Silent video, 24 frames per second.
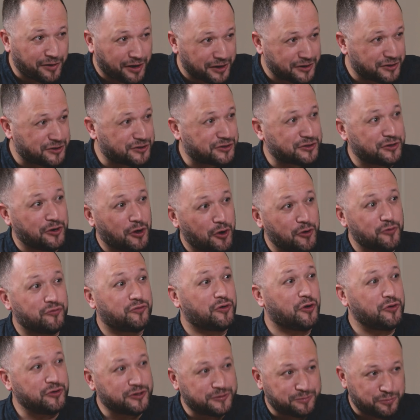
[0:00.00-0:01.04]
like slow
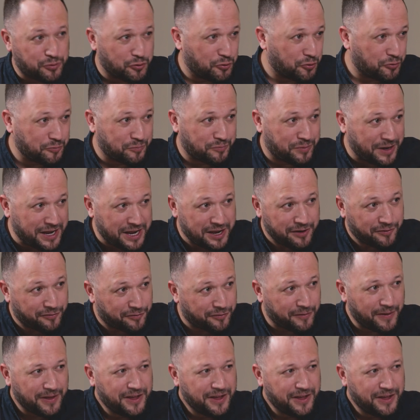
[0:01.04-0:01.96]
roast pulled beef.